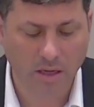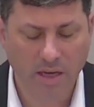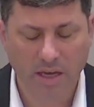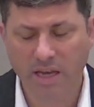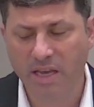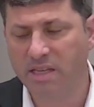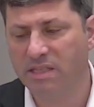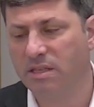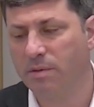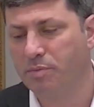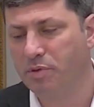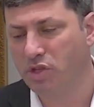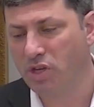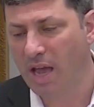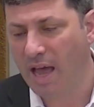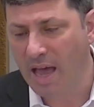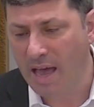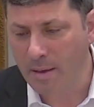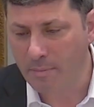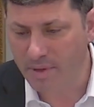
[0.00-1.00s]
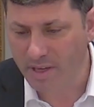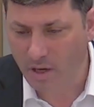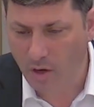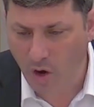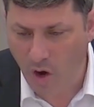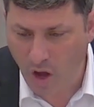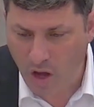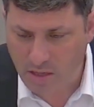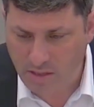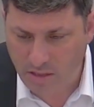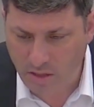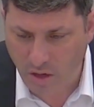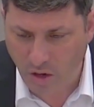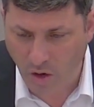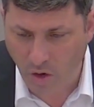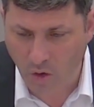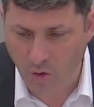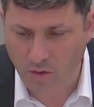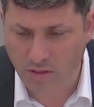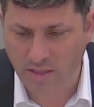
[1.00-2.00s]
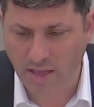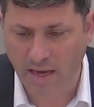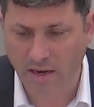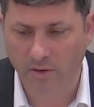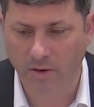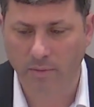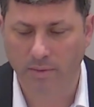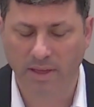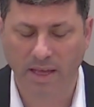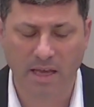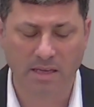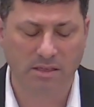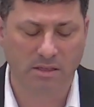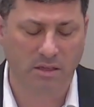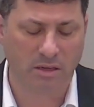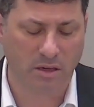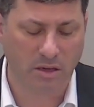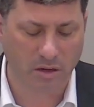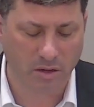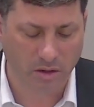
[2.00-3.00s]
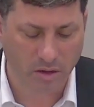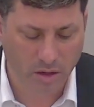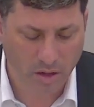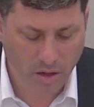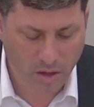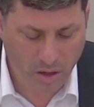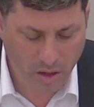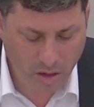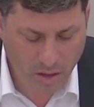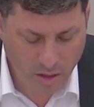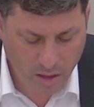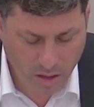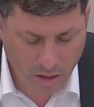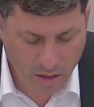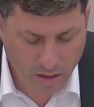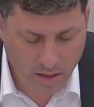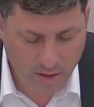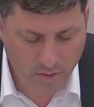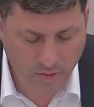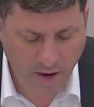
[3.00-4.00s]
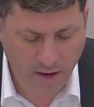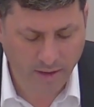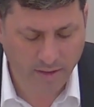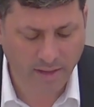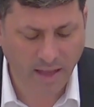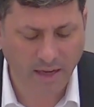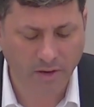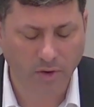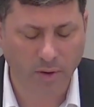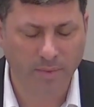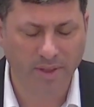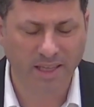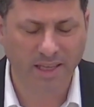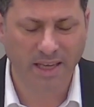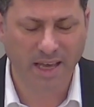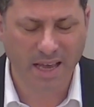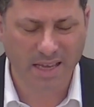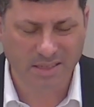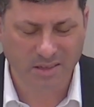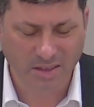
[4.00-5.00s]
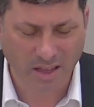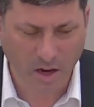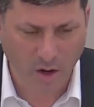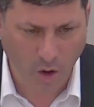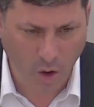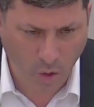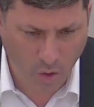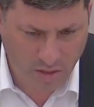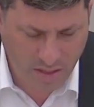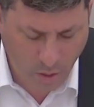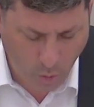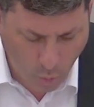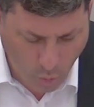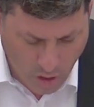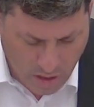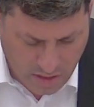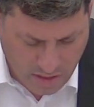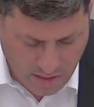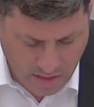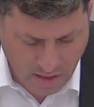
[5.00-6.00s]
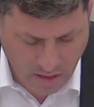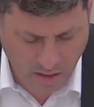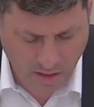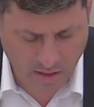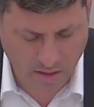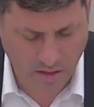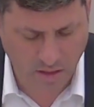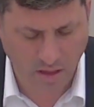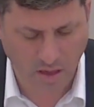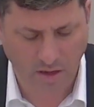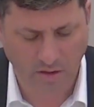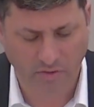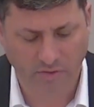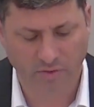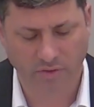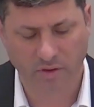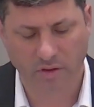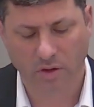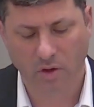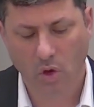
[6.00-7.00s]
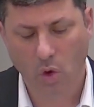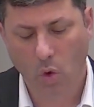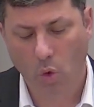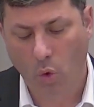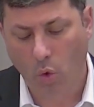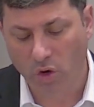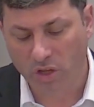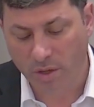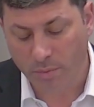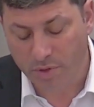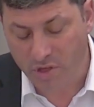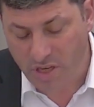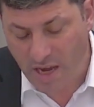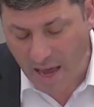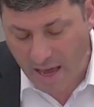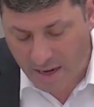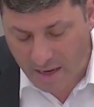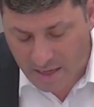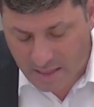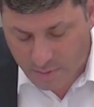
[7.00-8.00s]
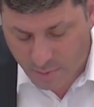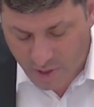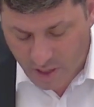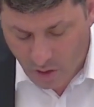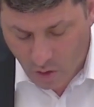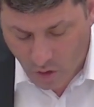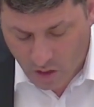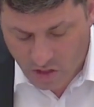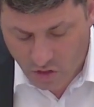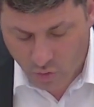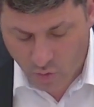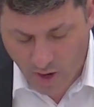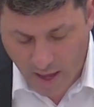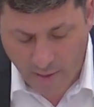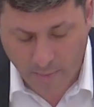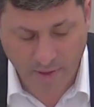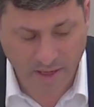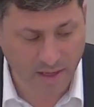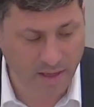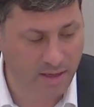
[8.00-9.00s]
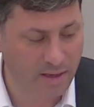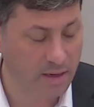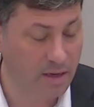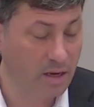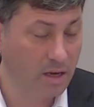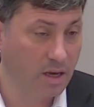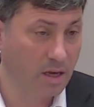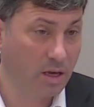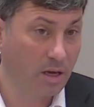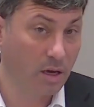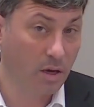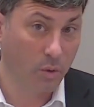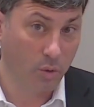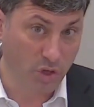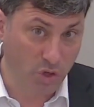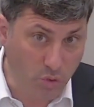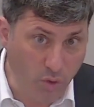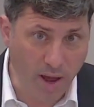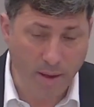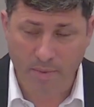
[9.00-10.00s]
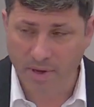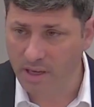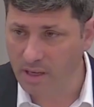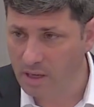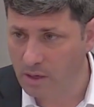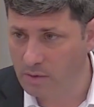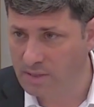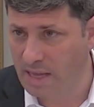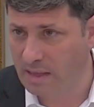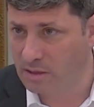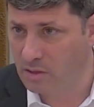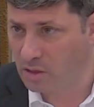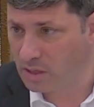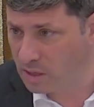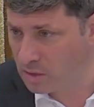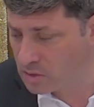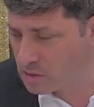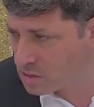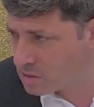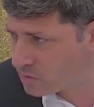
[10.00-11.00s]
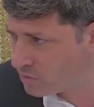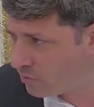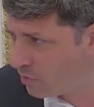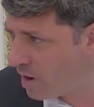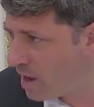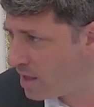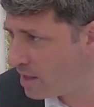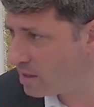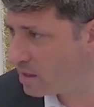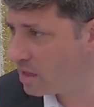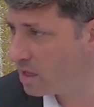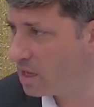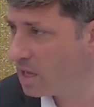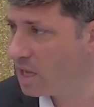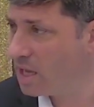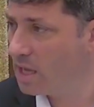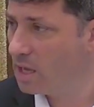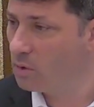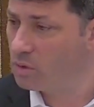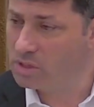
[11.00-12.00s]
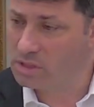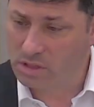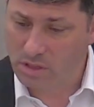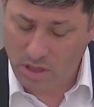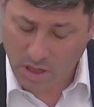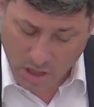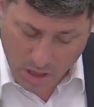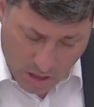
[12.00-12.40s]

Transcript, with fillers: Is the pshat because he holds like Rebbe Lezer, like Rebbe Eliezer that holds that one seal is enough, or the pshat is because Rebbe was Rebbe, he was Antoninus' friend, he was